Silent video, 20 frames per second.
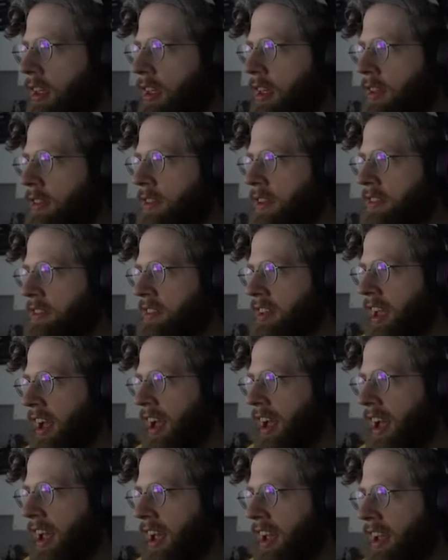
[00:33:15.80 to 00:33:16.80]
This
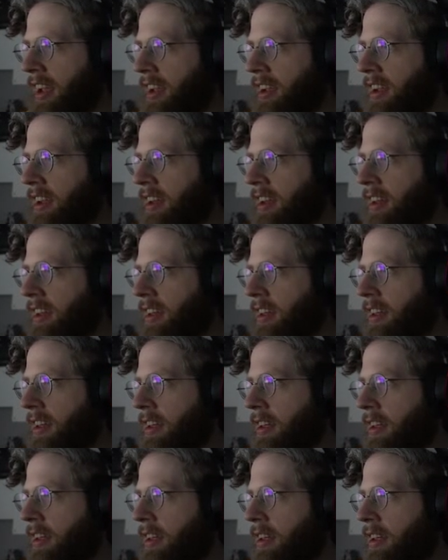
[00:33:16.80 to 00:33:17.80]
guy,
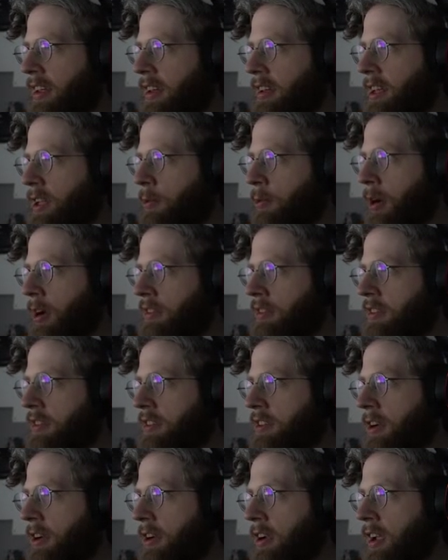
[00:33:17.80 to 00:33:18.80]
he wants a
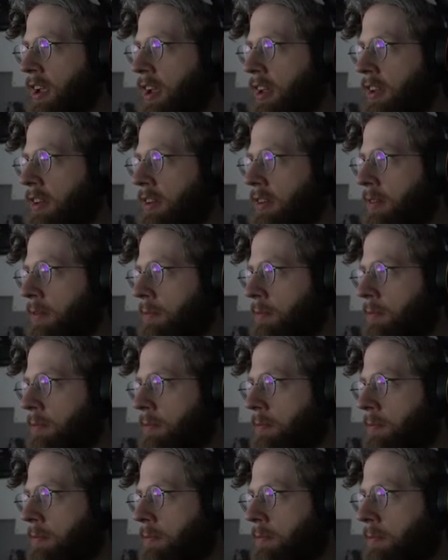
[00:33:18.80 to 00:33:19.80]
target.
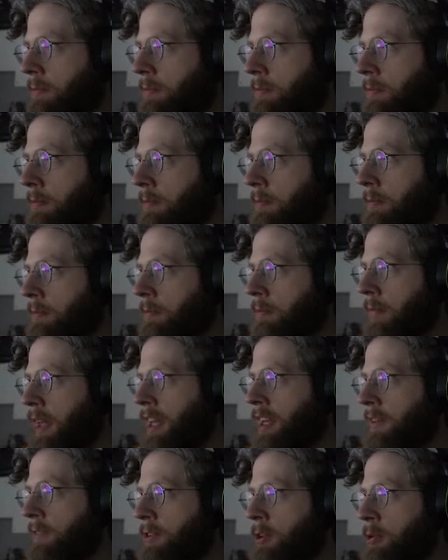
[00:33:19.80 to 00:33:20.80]
And
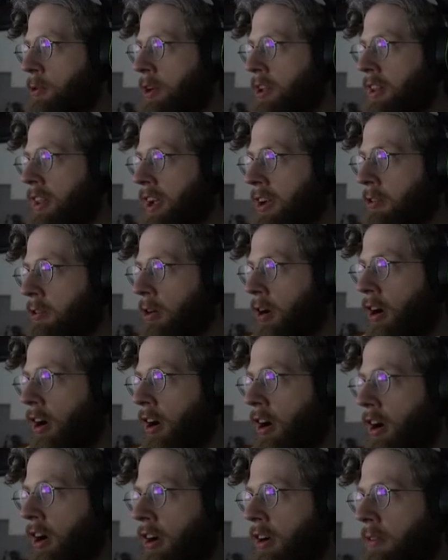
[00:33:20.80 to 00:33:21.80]
if you click
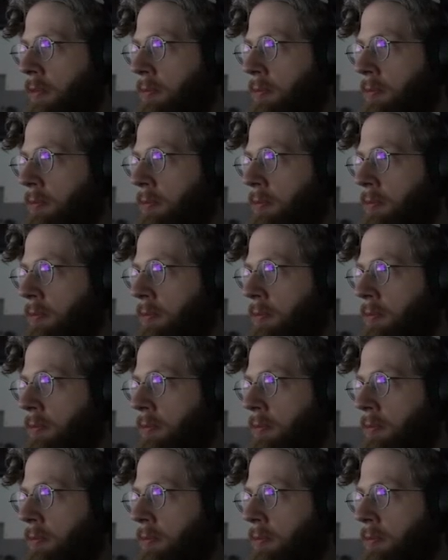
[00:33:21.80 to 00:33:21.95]
wrong,